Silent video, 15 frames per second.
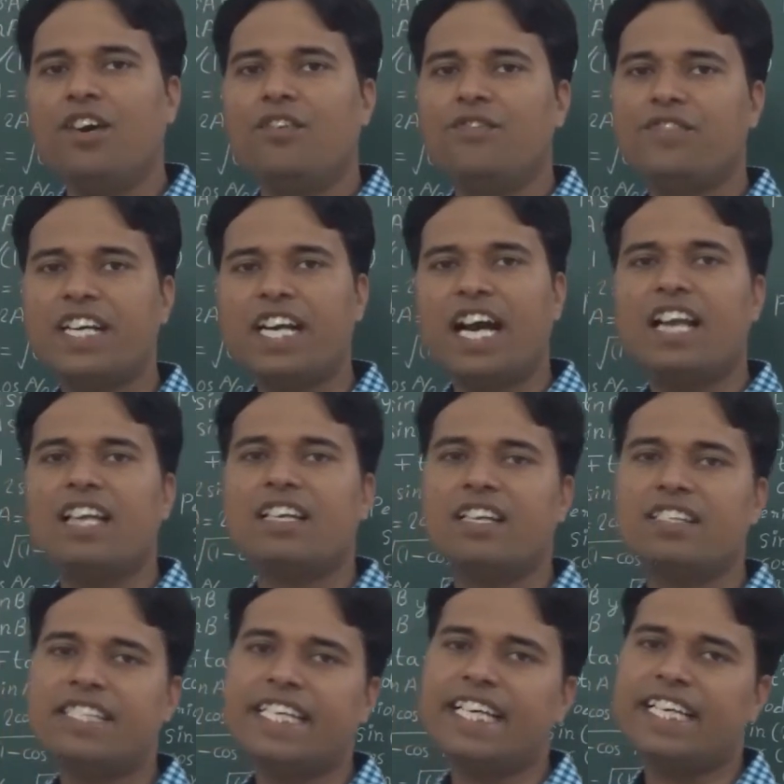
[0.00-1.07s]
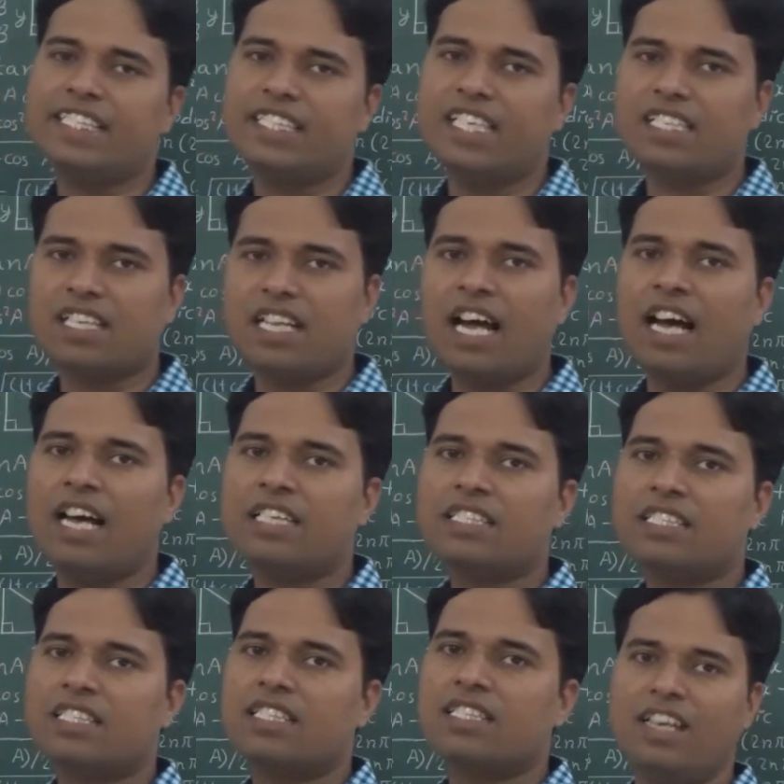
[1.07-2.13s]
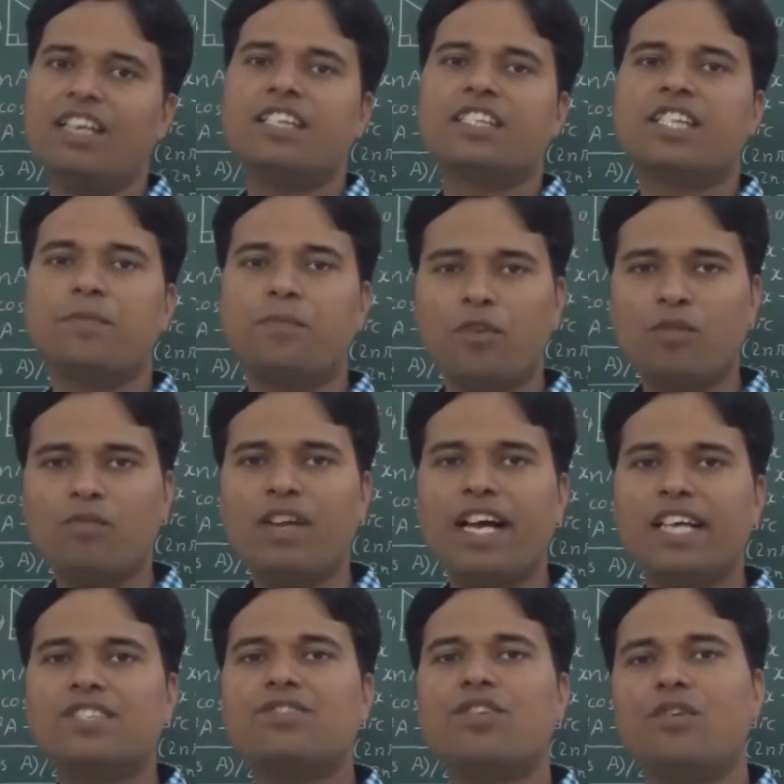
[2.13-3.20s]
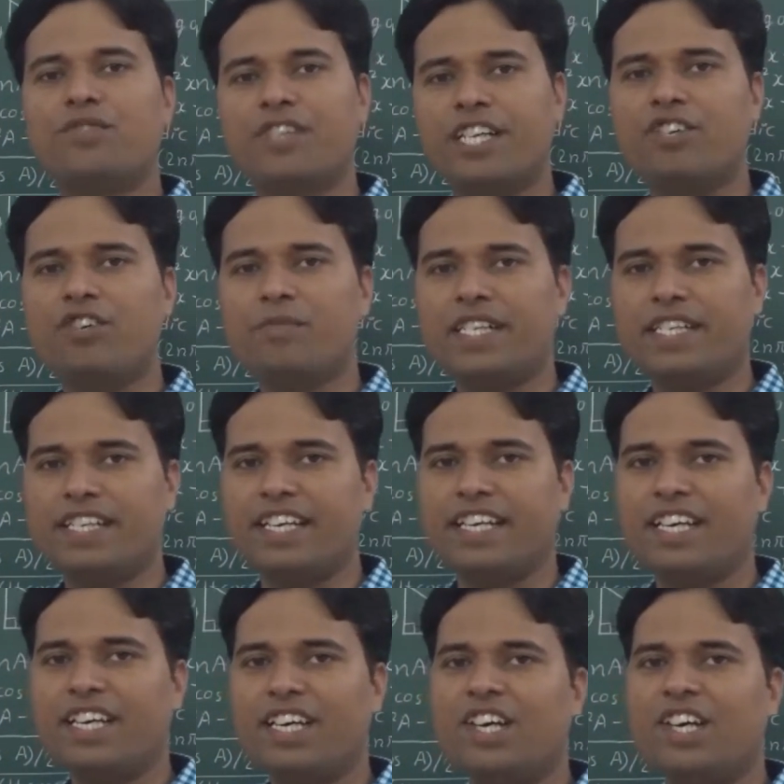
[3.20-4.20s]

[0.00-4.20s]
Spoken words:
we are learning in this class the formulas of trigonometry,